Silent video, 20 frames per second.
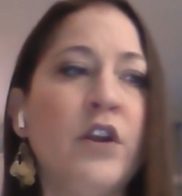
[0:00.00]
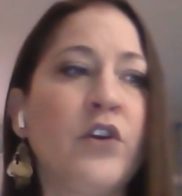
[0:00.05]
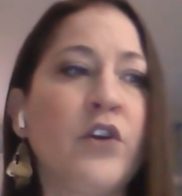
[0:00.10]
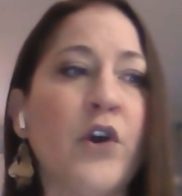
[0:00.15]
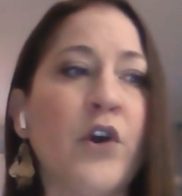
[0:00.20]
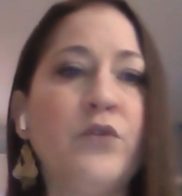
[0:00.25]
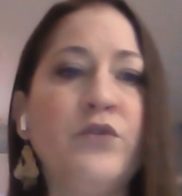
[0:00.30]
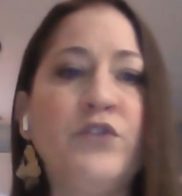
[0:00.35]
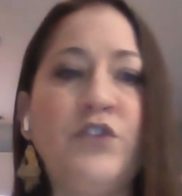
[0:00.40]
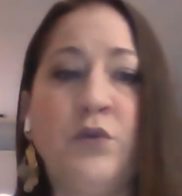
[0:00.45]

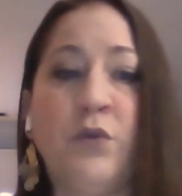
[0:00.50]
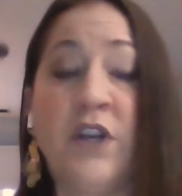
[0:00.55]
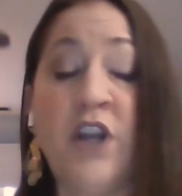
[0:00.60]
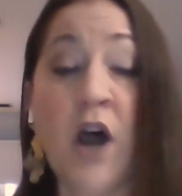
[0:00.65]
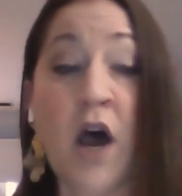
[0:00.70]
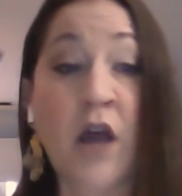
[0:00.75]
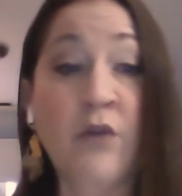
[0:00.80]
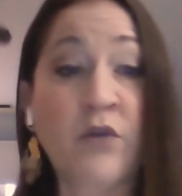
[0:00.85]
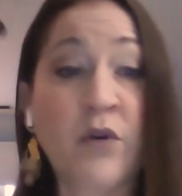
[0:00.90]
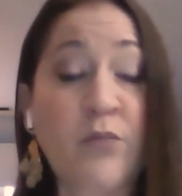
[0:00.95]
go to a
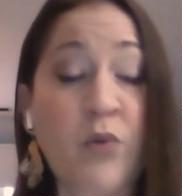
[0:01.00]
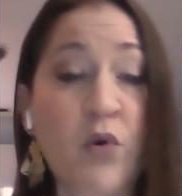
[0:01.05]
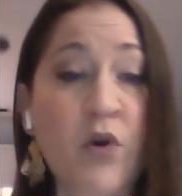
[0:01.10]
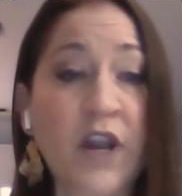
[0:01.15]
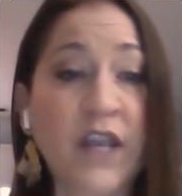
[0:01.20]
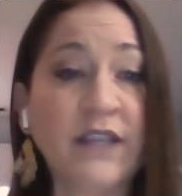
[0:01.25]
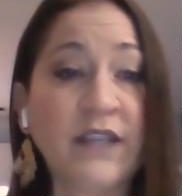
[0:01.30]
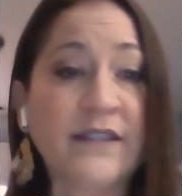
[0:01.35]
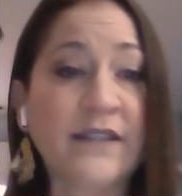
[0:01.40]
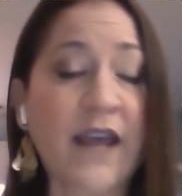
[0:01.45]

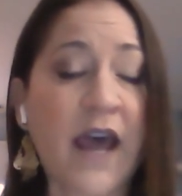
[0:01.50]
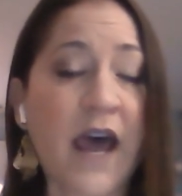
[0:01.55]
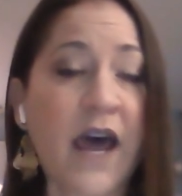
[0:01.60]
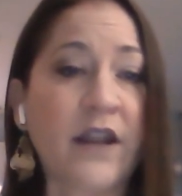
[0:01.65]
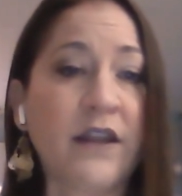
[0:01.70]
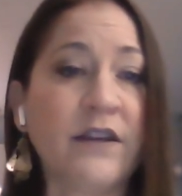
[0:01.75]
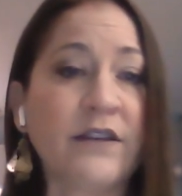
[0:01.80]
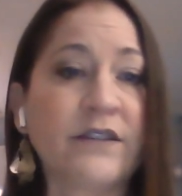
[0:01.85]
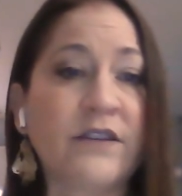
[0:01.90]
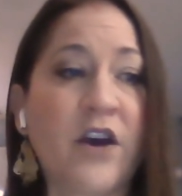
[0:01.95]
non-reporting
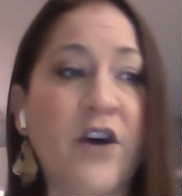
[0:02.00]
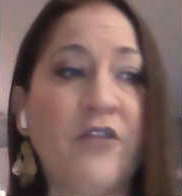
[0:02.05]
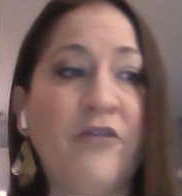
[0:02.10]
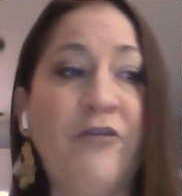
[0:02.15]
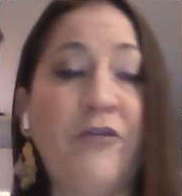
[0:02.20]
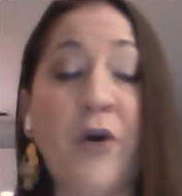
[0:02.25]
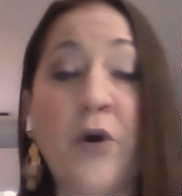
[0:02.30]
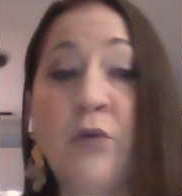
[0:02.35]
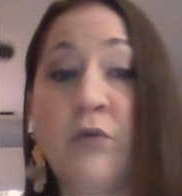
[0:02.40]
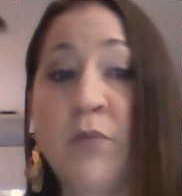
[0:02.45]
status, a
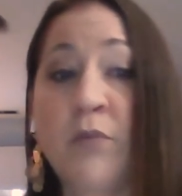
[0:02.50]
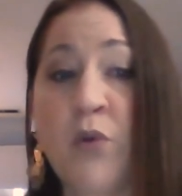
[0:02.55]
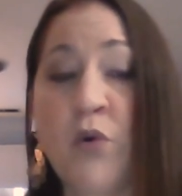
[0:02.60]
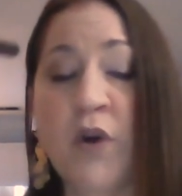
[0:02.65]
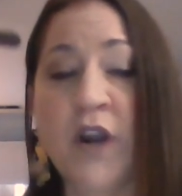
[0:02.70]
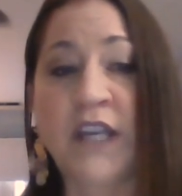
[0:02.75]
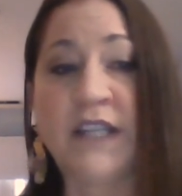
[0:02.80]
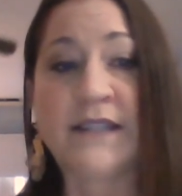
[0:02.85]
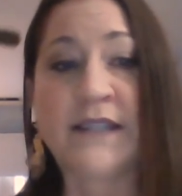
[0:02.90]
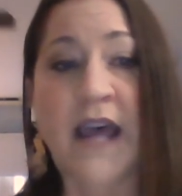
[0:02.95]
phone
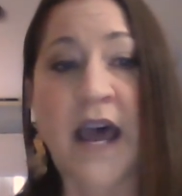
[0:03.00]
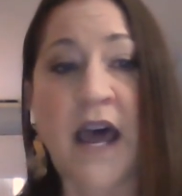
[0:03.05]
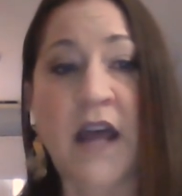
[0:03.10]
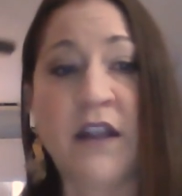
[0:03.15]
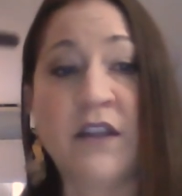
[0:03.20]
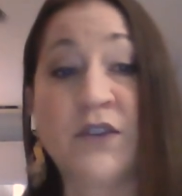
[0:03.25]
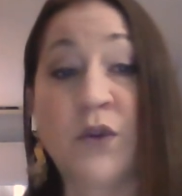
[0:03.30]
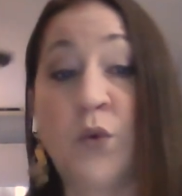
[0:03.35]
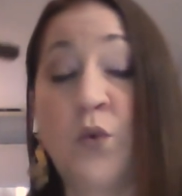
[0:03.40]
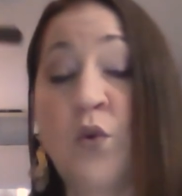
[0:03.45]
reporting
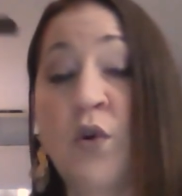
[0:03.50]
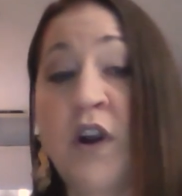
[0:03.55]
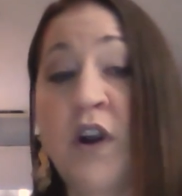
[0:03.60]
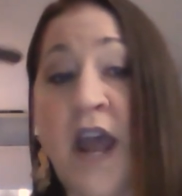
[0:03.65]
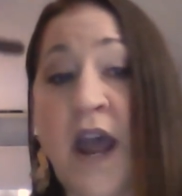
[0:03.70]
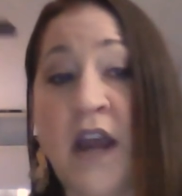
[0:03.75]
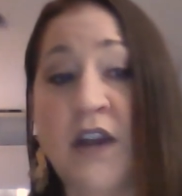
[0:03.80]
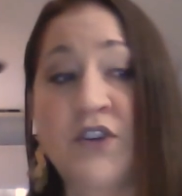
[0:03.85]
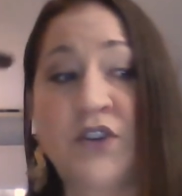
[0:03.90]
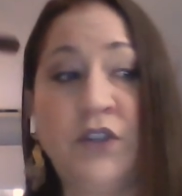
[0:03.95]
status, or
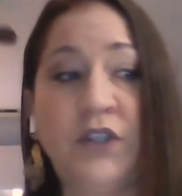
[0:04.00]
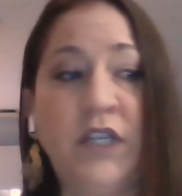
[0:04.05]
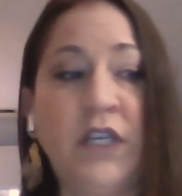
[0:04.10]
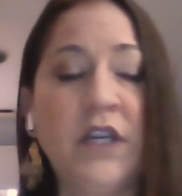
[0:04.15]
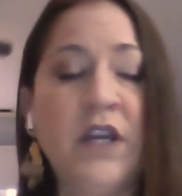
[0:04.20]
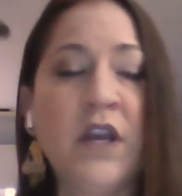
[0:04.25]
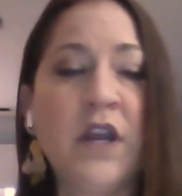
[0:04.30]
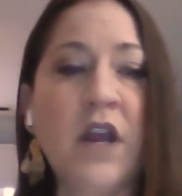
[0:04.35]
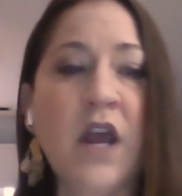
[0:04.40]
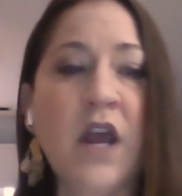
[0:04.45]
to actually